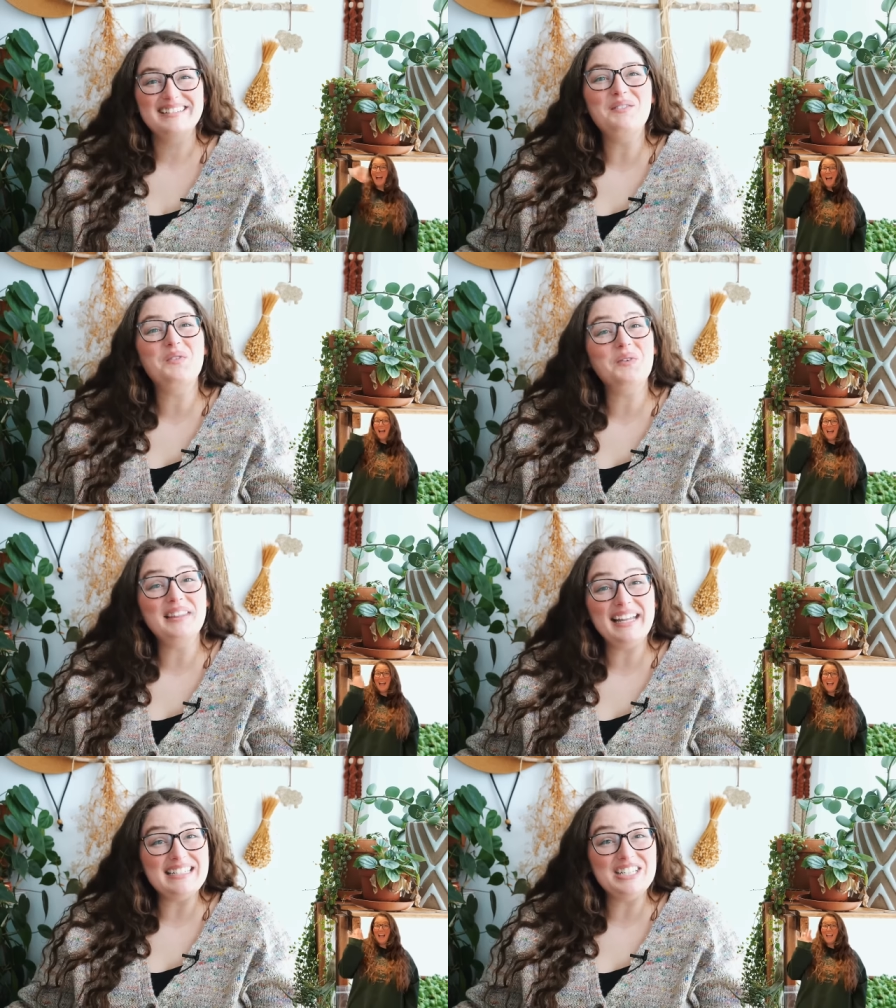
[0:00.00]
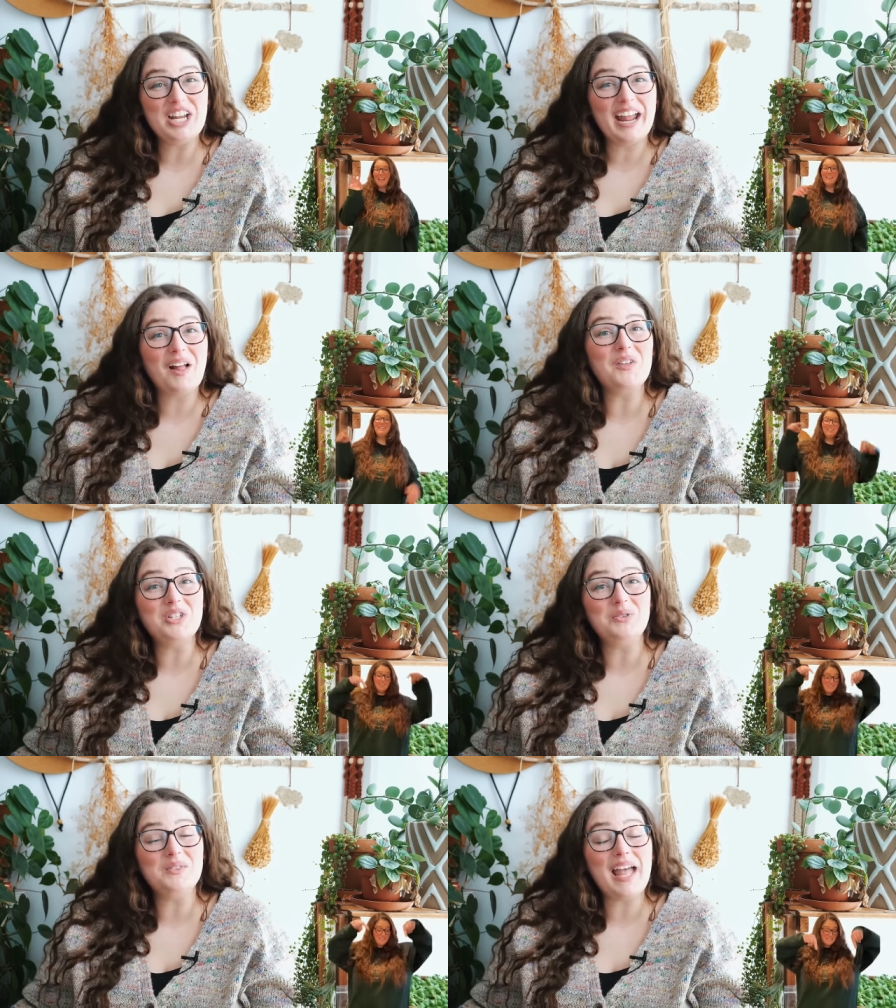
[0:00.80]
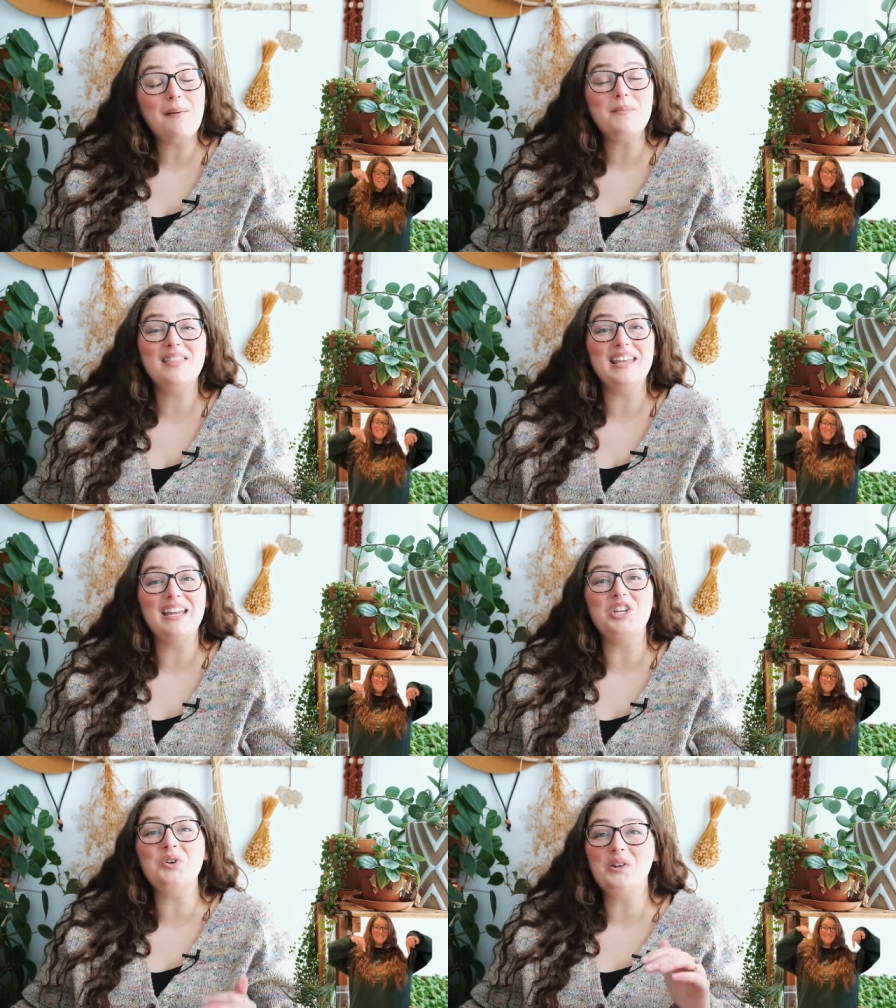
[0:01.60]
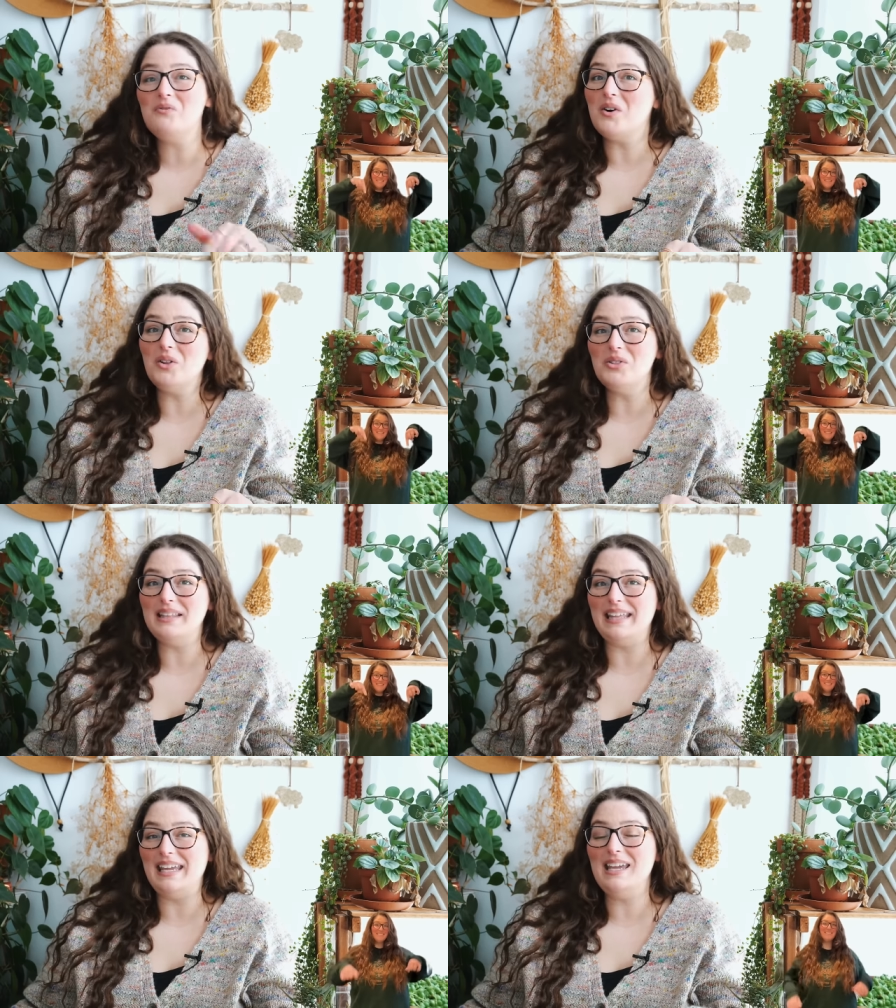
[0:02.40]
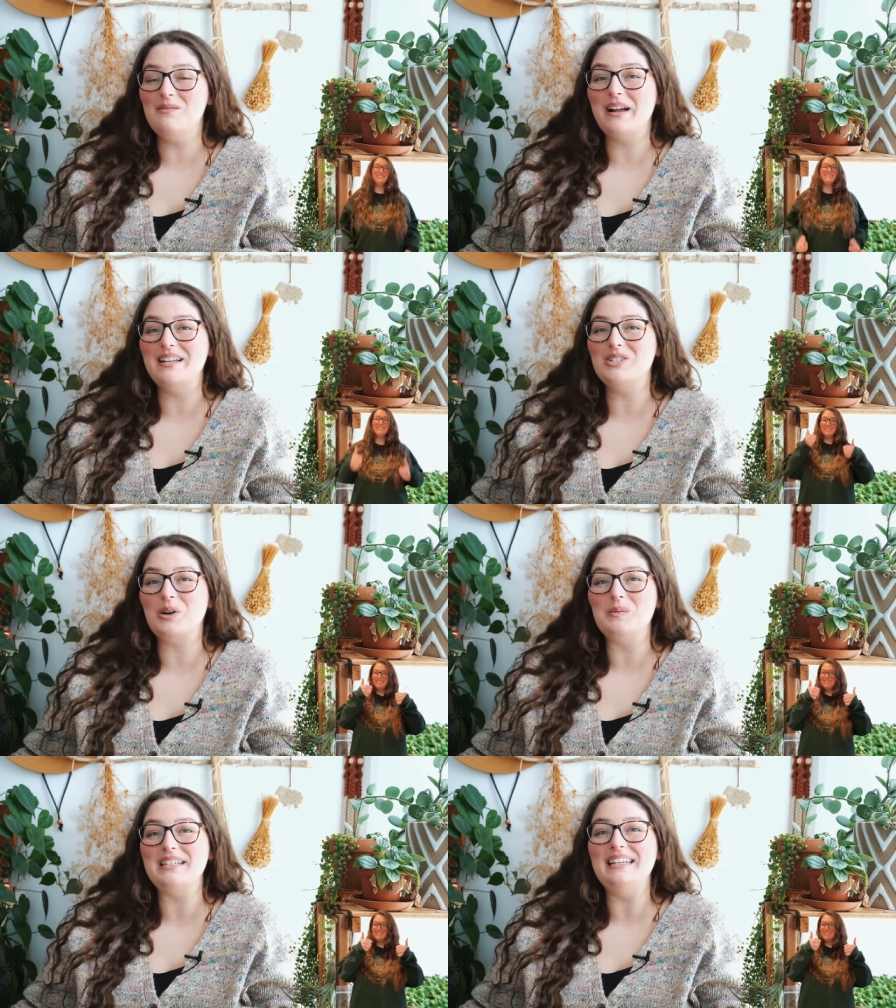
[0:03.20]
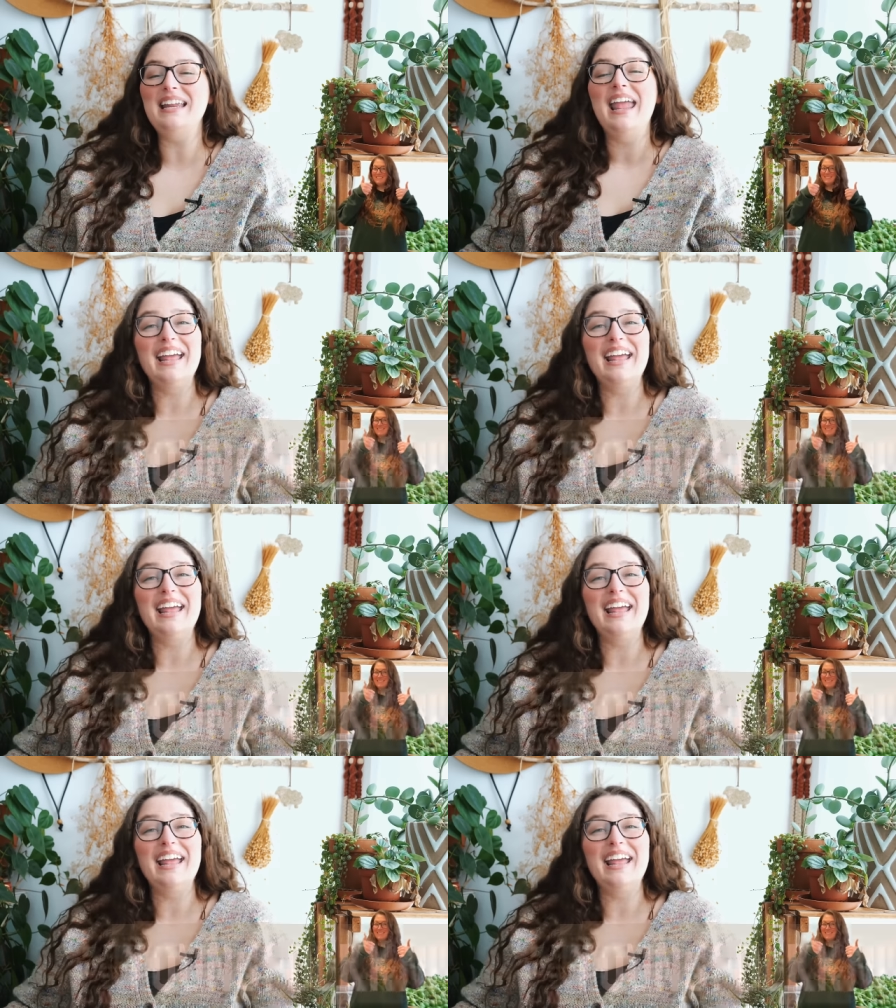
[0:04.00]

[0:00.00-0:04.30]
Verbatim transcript: If you would like to check out the Choose app, then you can follow the link in my description,